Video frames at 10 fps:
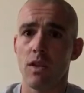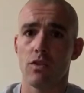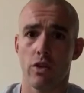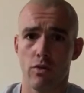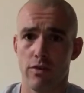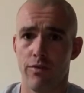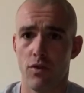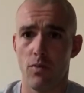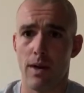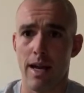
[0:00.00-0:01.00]
So it's a
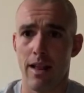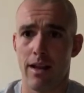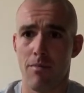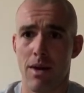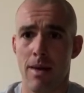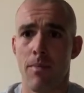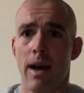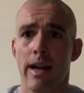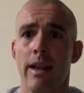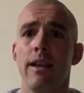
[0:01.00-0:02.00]
full body, like a mind,
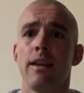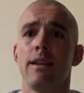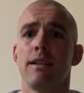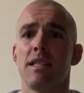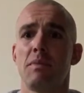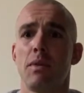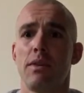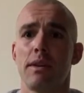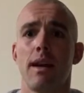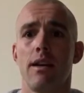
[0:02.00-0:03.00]
body,
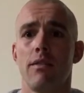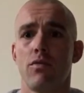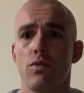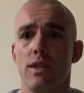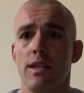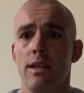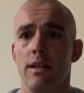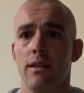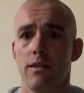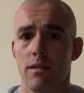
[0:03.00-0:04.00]
spirit kind of
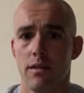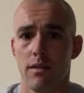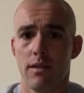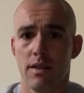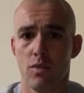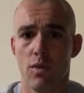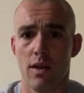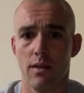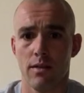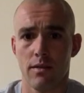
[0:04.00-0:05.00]
routine as
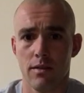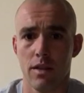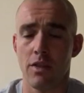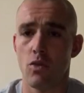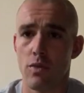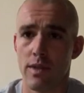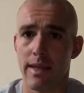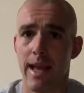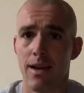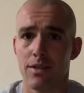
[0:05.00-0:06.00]
well. And doing the
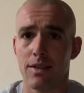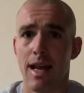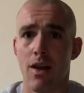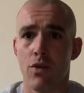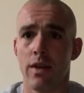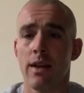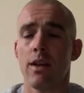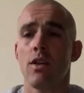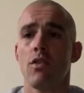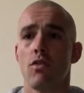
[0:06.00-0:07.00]
counts loud
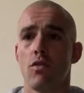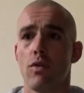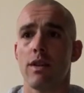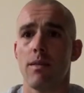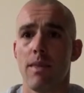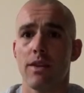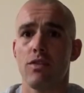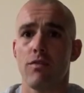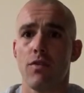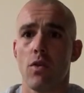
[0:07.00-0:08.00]
really
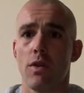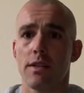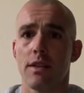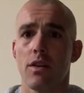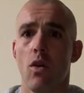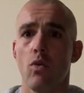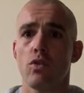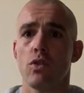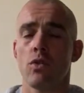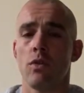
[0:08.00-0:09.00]
makes you focus and
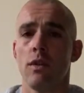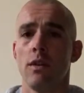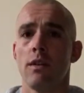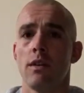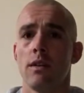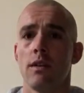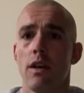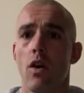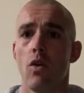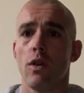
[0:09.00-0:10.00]
holds you
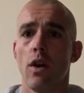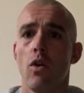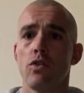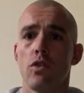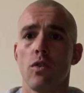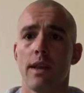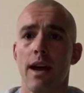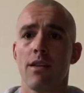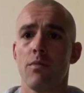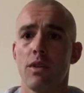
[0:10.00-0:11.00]
it, hold, it holds you
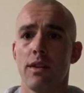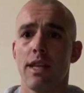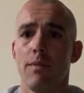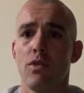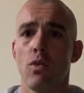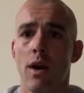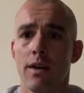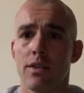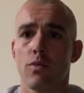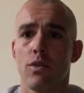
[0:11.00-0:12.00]
accountable and keeps you
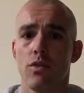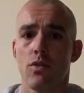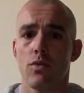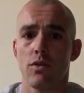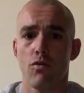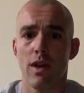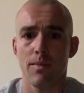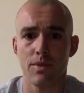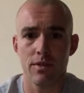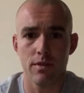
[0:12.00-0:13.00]
honest when you're doing the
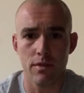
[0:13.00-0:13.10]
reps.